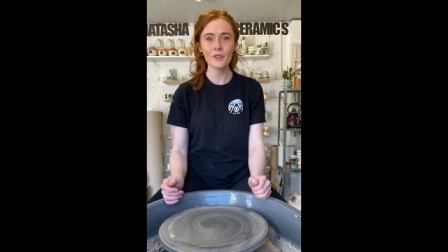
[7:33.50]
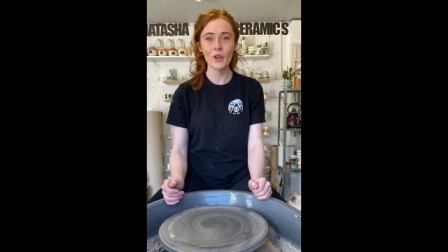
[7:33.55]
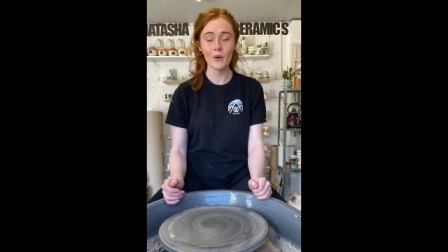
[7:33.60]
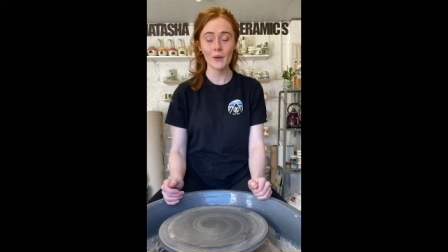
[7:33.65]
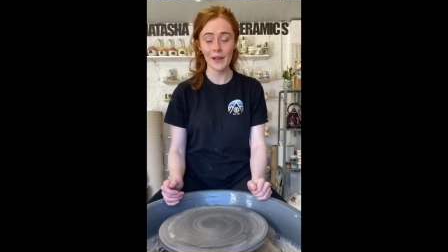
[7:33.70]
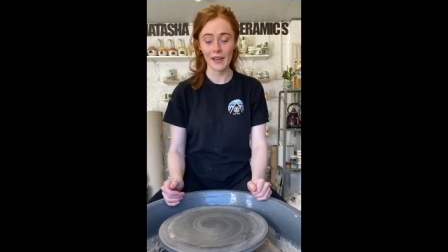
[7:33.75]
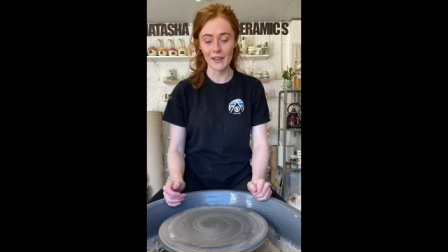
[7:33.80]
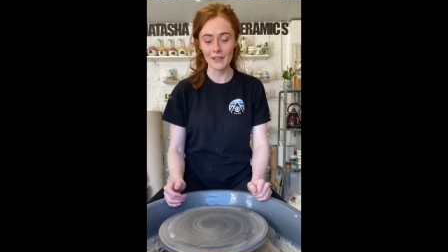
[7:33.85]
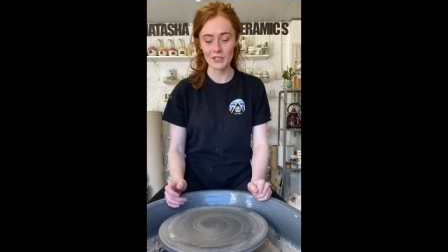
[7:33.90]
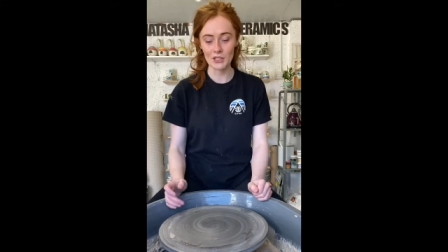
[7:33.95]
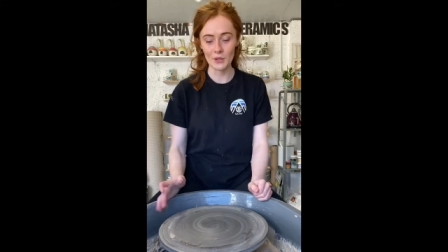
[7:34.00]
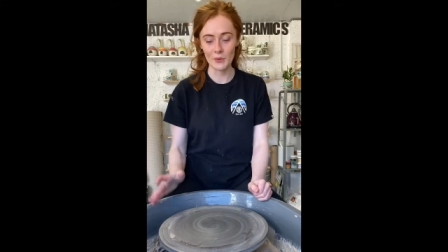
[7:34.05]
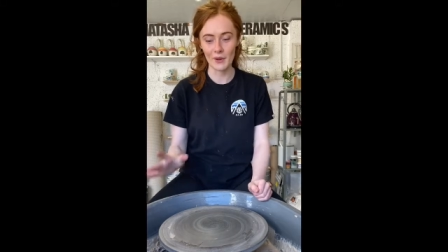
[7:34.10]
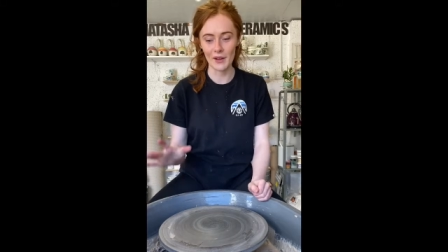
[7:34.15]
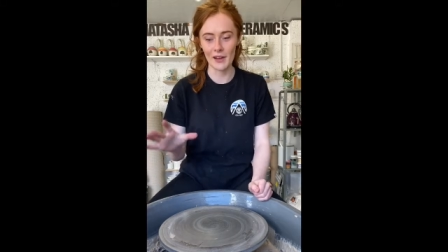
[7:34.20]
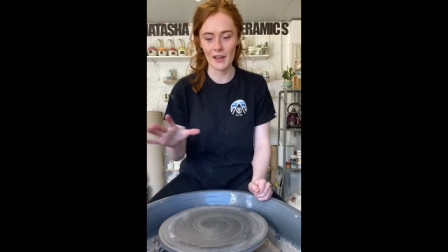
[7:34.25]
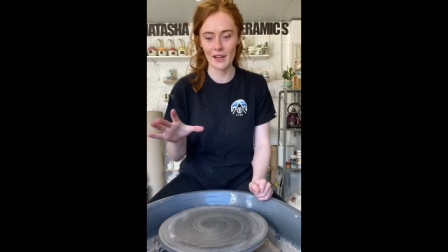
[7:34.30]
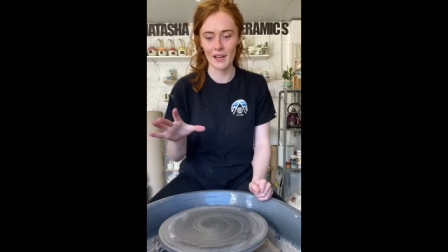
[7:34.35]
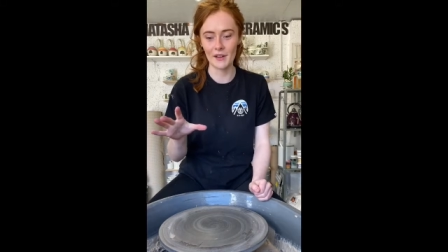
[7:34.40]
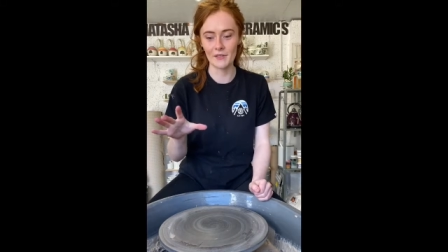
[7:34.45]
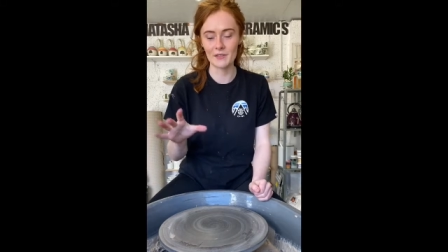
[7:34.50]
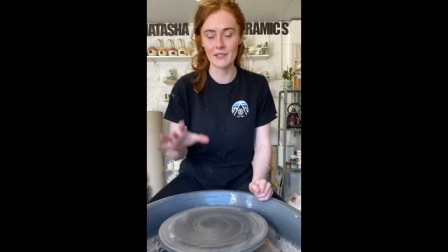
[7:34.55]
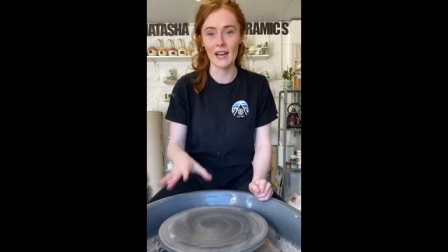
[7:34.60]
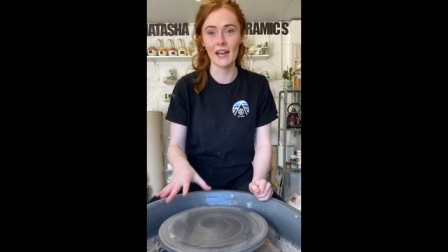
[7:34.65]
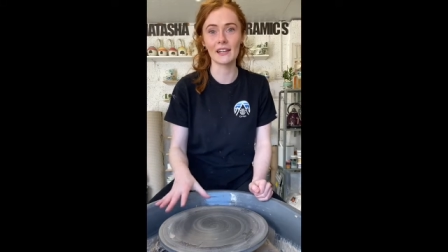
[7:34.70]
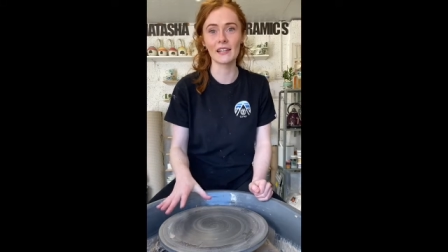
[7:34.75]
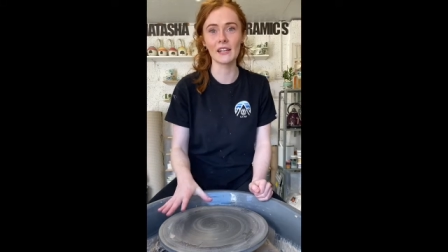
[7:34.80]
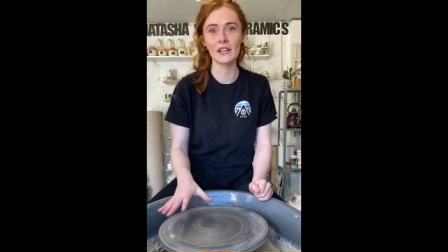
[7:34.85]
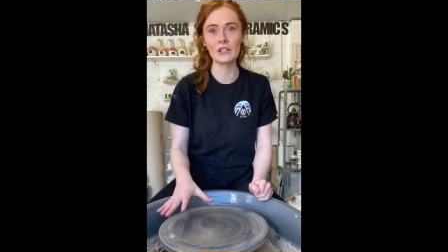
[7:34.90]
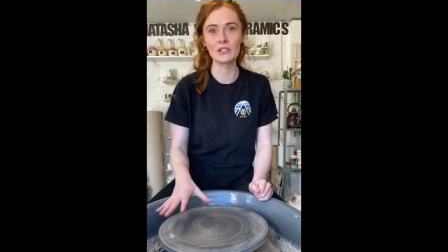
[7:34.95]
Okay, so I've
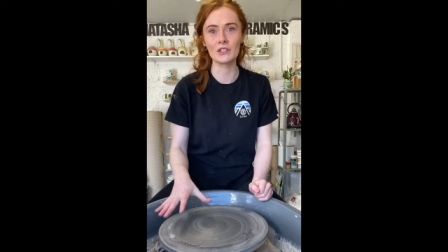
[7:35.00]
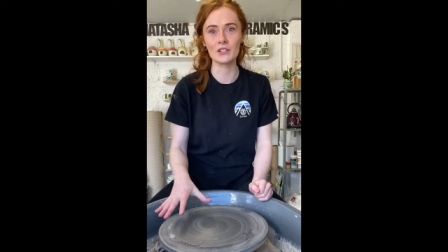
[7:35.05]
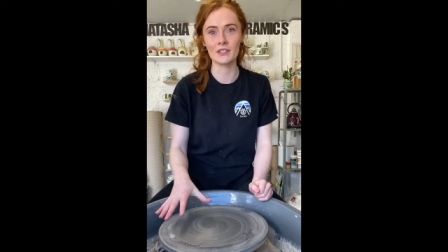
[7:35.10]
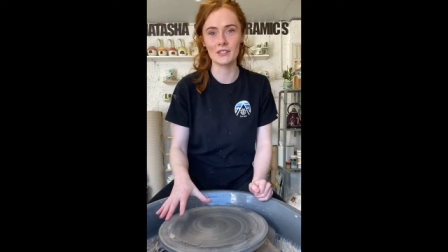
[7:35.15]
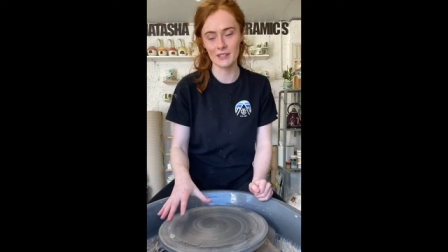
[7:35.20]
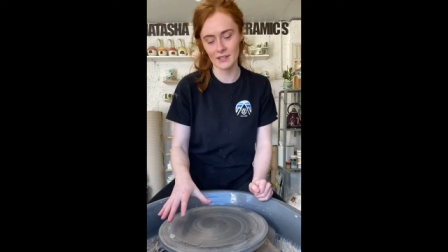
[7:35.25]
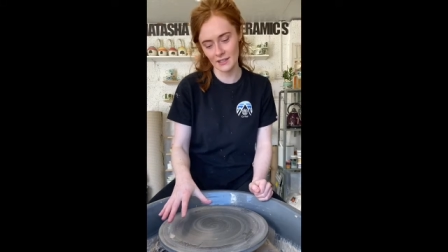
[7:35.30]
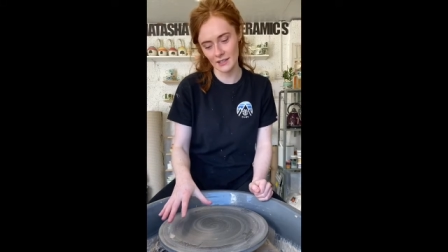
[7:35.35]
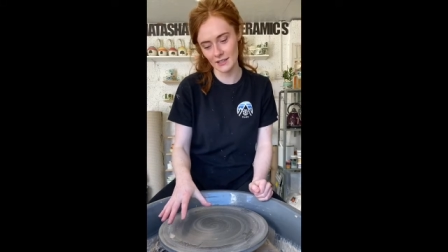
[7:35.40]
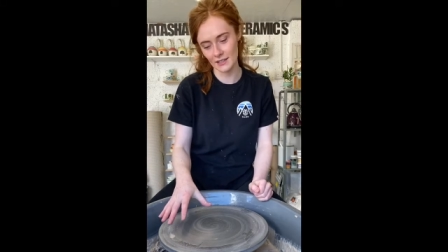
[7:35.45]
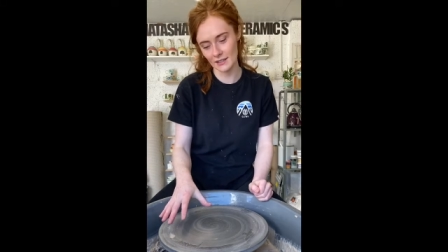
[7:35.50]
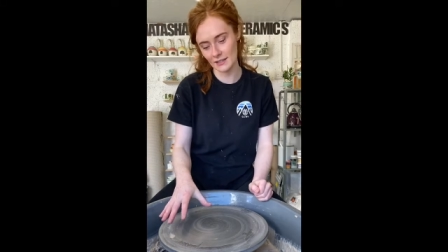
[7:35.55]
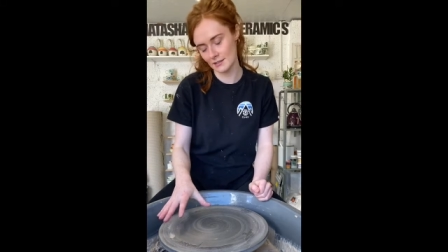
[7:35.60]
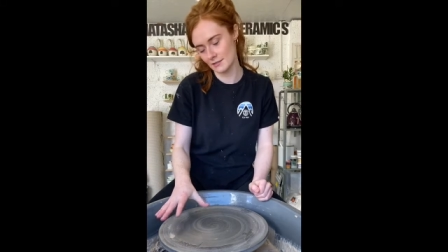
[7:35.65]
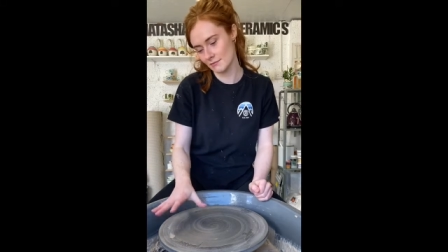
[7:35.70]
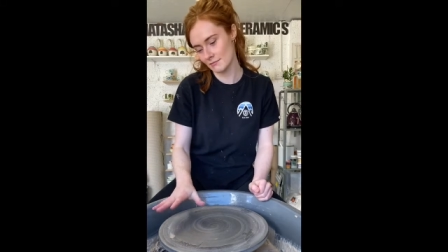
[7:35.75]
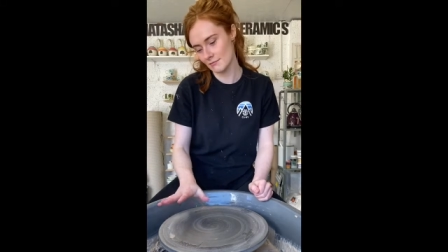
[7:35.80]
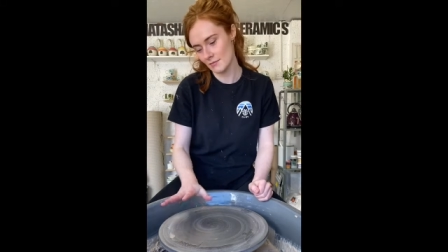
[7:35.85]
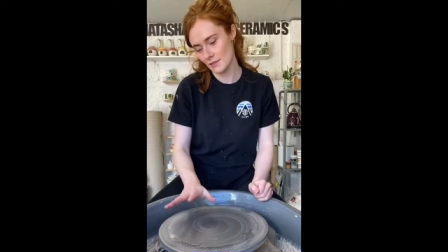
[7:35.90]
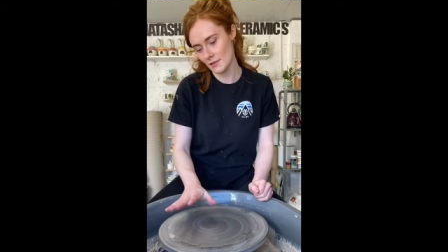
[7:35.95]
tidied just the